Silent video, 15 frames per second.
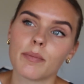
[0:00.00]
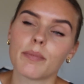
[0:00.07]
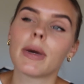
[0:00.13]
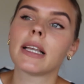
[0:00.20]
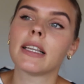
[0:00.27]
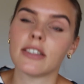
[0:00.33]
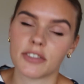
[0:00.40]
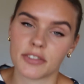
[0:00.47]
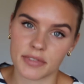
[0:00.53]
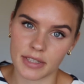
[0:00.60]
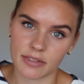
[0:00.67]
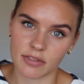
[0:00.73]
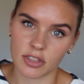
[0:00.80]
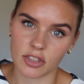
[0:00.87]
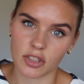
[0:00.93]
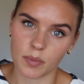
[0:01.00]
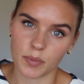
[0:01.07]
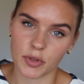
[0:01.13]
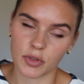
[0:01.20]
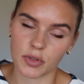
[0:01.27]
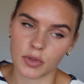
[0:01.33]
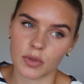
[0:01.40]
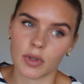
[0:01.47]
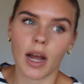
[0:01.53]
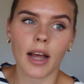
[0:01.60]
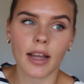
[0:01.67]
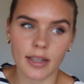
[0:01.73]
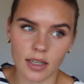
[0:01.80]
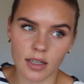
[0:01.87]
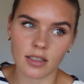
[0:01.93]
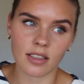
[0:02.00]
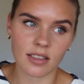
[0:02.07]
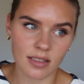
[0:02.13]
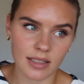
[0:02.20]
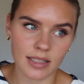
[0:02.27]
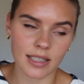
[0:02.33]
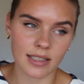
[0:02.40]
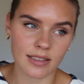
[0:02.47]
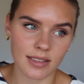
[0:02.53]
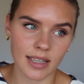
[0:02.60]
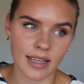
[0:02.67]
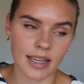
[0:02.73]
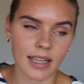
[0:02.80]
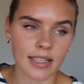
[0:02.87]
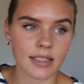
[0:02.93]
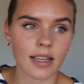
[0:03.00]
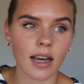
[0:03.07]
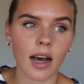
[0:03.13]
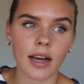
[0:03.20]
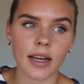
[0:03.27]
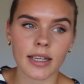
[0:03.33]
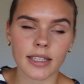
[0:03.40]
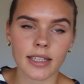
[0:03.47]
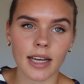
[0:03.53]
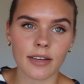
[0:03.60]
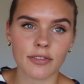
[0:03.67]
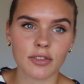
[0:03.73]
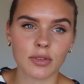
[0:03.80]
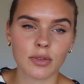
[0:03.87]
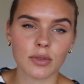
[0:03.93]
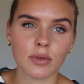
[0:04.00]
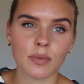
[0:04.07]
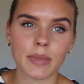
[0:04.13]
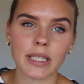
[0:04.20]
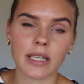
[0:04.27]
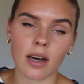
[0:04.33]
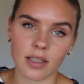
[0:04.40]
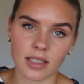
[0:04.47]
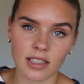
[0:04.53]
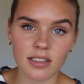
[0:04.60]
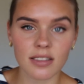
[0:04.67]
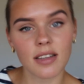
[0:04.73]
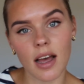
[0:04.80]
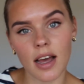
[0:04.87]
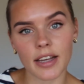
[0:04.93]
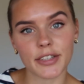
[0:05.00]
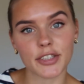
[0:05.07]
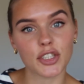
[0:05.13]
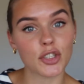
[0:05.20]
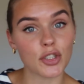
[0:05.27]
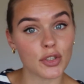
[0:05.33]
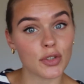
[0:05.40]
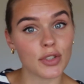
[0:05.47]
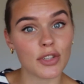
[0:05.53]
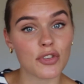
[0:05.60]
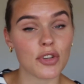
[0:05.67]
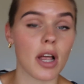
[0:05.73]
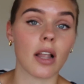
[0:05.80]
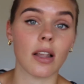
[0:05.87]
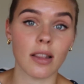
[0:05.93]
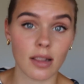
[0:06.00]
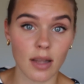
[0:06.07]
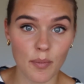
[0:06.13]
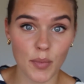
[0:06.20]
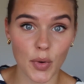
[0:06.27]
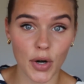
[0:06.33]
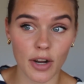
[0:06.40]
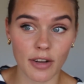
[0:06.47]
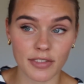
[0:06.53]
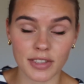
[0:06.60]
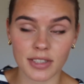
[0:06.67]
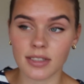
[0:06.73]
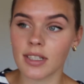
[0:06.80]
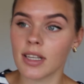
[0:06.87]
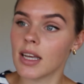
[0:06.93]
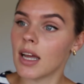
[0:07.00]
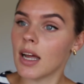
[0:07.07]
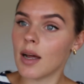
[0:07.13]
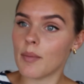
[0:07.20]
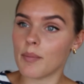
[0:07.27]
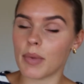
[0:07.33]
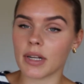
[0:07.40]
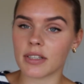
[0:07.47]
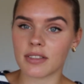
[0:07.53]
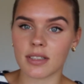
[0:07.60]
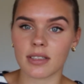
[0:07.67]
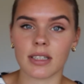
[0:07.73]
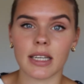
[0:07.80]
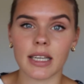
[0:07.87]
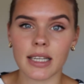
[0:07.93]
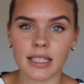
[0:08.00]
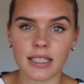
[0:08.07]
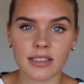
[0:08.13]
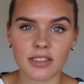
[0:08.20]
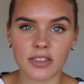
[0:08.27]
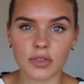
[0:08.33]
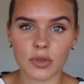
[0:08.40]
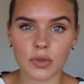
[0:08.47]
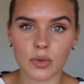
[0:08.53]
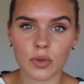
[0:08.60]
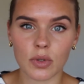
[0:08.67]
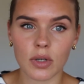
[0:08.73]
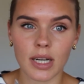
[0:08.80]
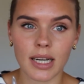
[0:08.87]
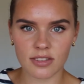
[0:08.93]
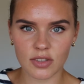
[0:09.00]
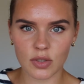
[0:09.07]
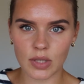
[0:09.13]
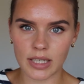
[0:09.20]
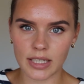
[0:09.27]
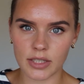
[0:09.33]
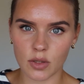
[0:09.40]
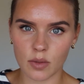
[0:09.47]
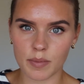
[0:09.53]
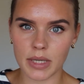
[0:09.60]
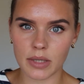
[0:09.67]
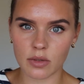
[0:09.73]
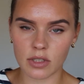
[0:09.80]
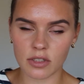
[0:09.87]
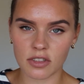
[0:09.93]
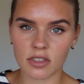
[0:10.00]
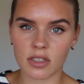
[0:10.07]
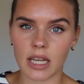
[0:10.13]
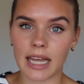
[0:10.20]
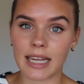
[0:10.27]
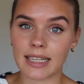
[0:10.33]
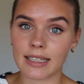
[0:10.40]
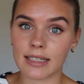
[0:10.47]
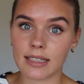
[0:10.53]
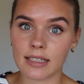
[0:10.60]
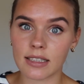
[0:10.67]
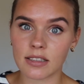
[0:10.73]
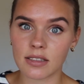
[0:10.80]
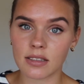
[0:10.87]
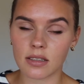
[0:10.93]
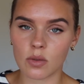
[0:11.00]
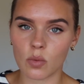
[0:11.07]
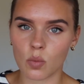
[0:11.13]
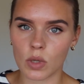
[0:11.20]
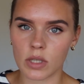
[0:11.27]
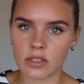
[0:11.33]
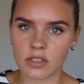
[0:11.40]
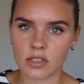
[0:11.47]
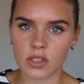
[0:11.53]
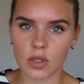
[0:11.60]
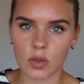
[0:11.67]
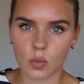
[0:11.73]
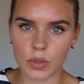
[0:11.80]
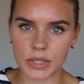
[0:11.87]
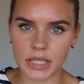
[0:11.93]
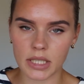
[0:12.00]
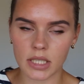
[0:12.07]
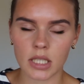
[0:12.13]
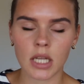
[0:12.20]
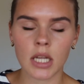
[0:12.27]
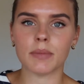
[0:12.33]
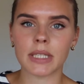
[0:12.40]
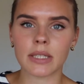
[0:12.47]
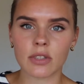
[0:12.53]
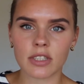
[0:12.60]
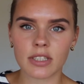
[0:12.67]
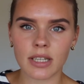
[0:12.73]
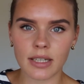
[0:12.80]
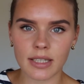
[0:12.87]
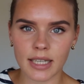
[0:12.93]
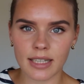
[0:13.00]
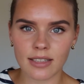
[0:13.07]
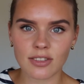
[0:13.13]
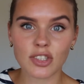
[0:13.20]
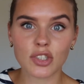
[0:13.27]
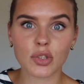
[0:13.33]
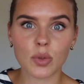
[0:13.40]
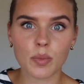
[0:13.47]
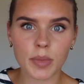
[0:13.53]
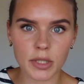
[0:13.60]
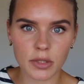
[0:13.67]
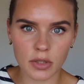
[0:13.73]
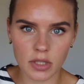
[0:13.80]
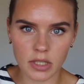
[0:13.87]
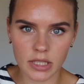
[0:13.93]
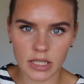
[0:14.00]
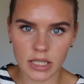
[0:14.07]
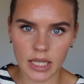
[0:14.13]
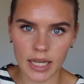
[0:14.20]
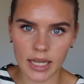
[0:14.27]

my least favorite job to do, I honestly can say. And I have to be honest, I should do this a lot more often, but it is to is to clean your mirrors at least once a week. Mirrors can get super dirty